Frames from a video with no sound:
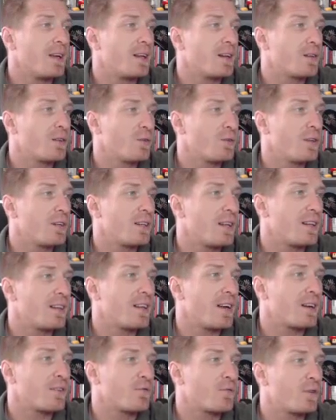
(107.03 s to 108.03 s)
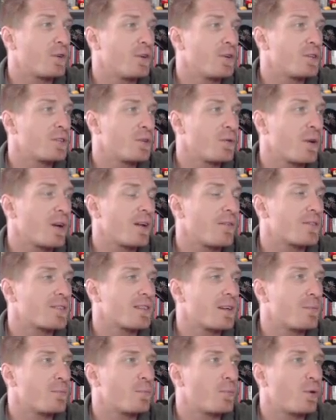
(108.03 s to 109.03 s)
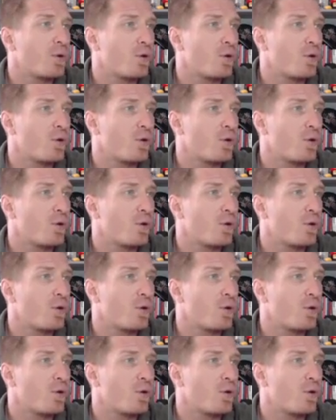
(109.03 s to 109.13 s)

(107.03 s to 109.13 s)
included and done for you. So we have some